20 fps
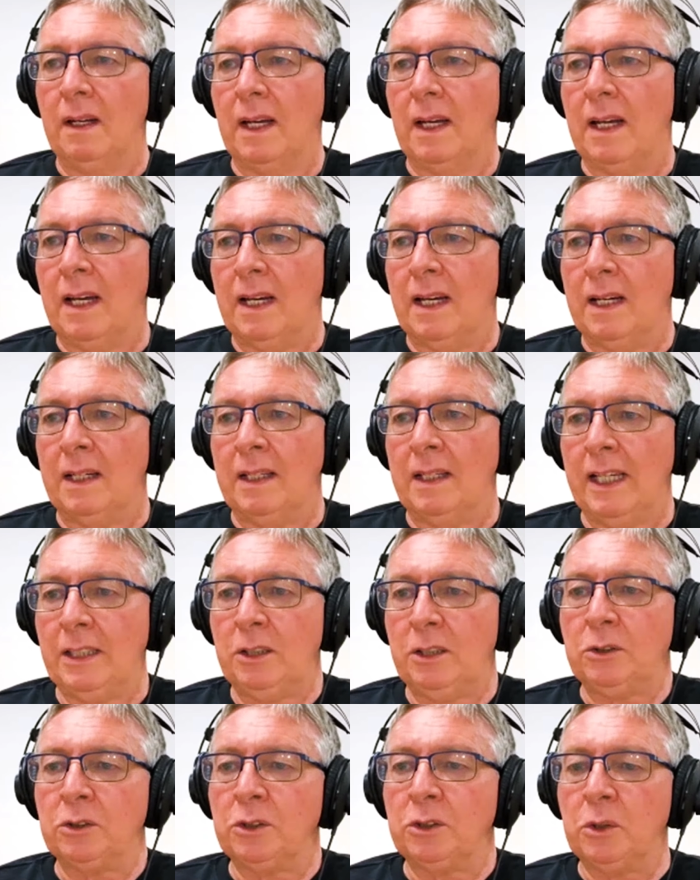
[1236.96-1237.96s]

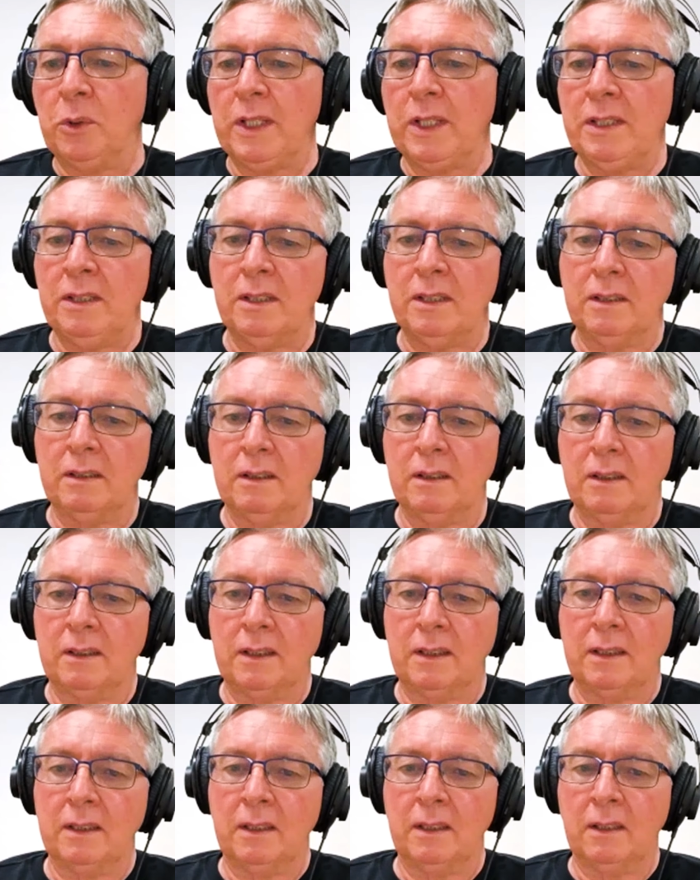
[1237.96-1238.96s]
That's a good question.
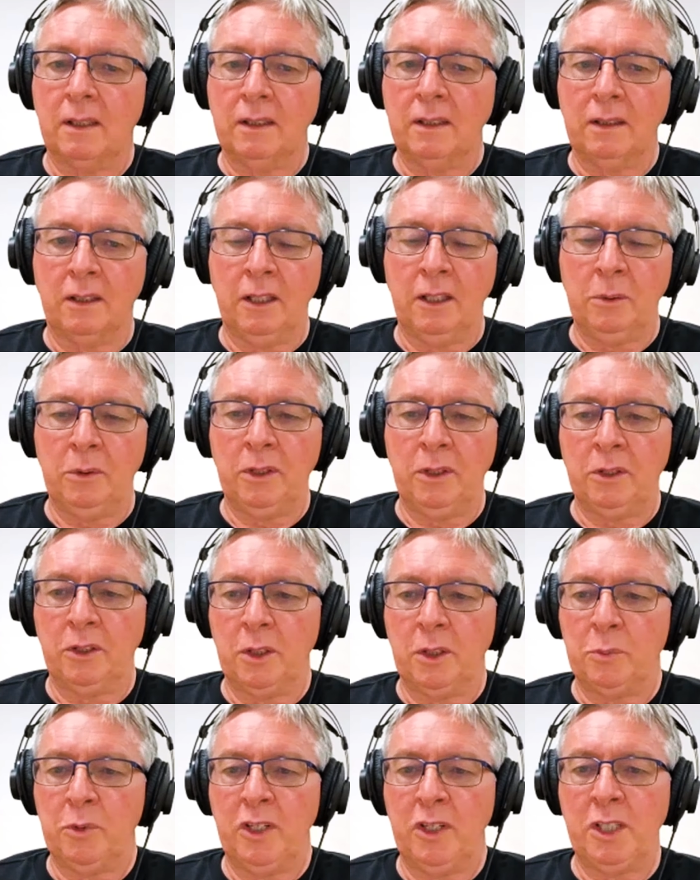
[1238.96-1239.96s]
I work
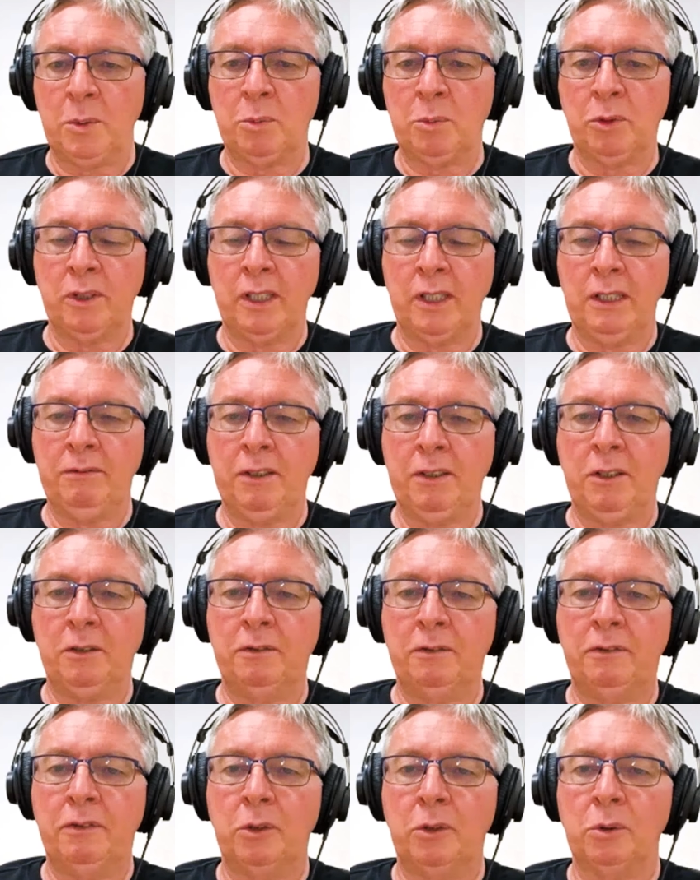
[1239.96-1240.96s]
on the principle that if
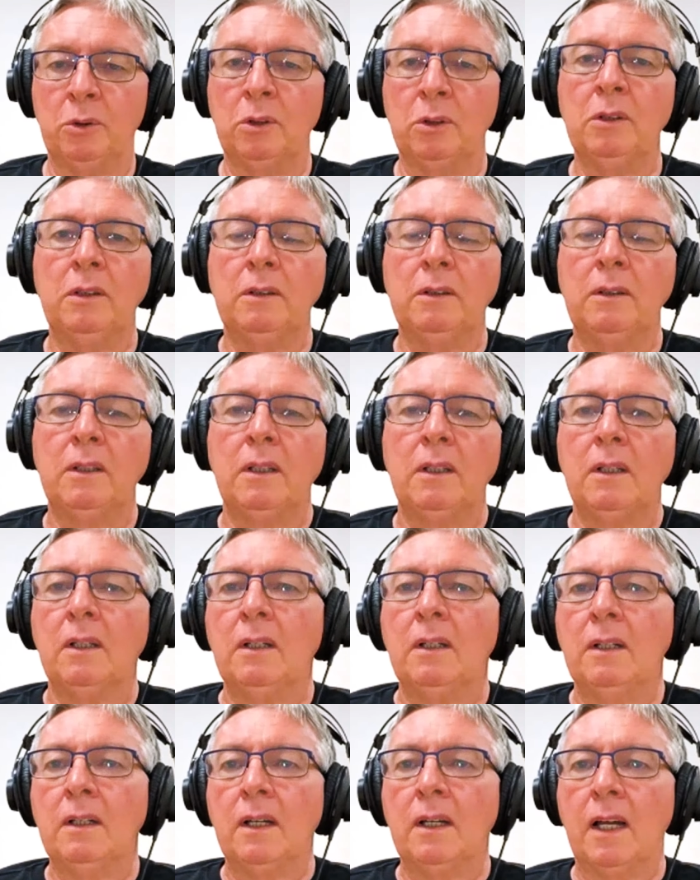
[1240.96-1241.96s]
it's full,
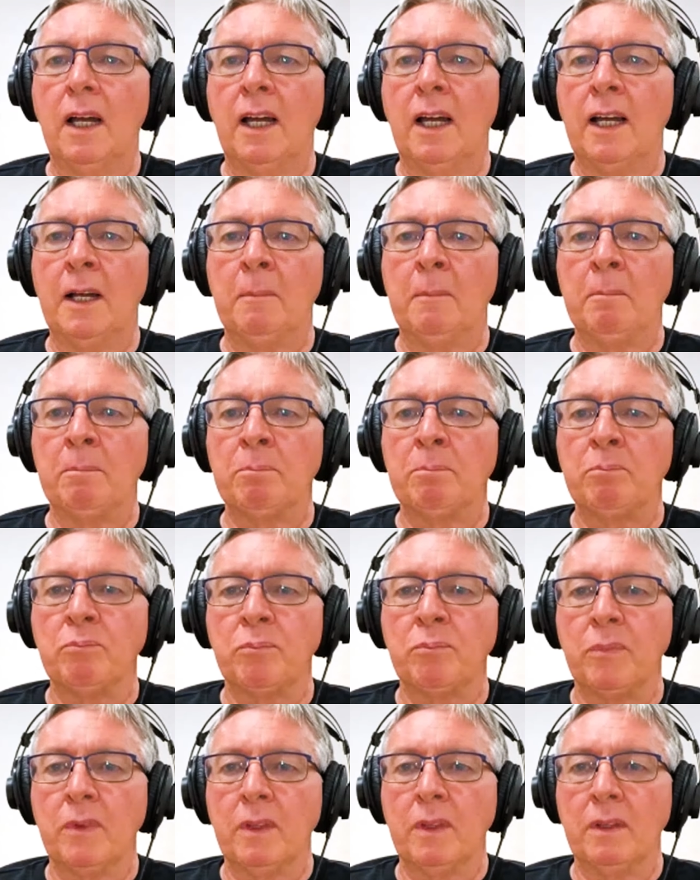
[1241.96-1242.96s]

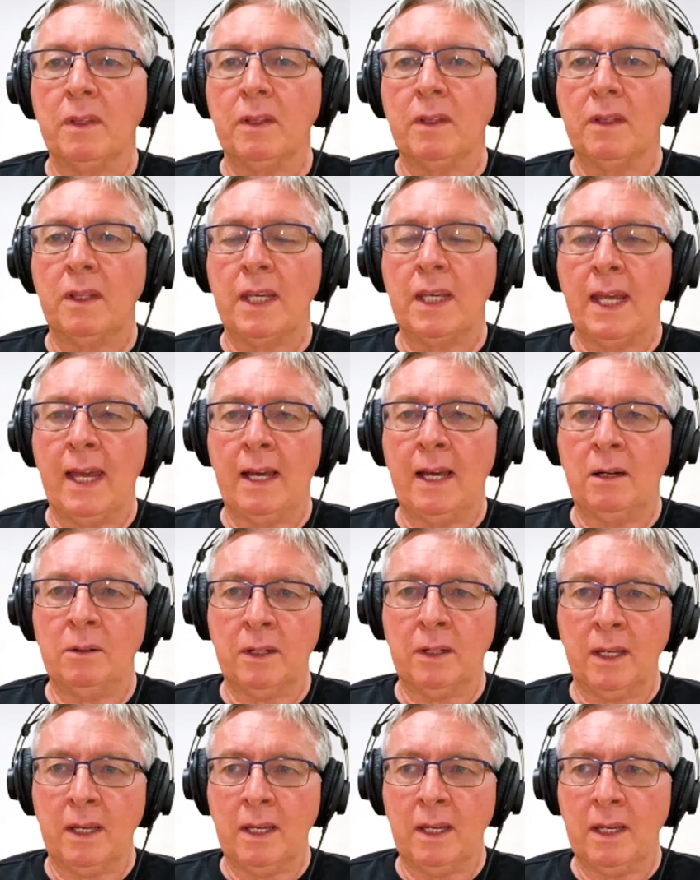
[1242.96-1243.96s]
the
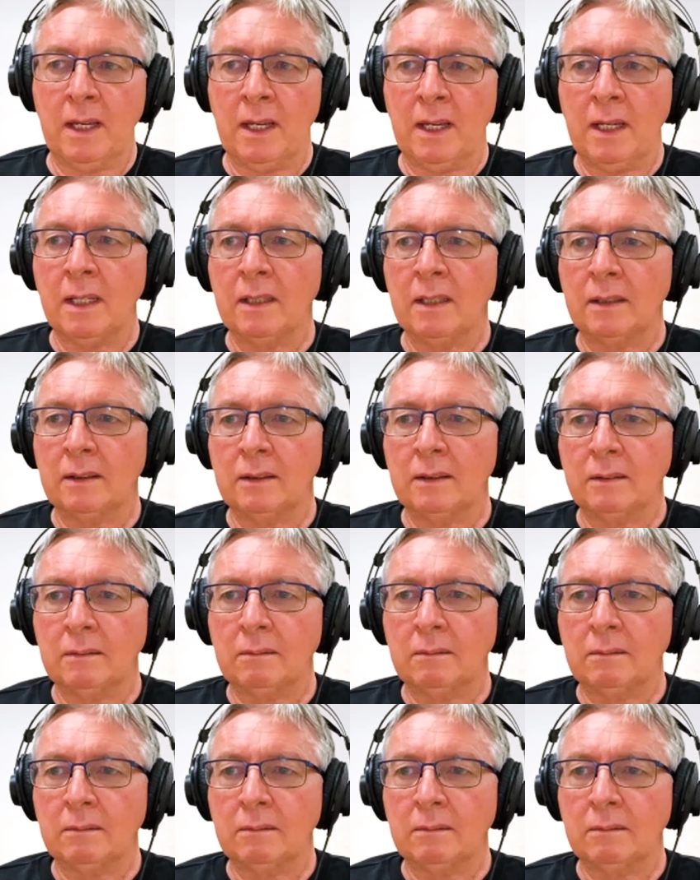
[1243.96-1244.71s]
algae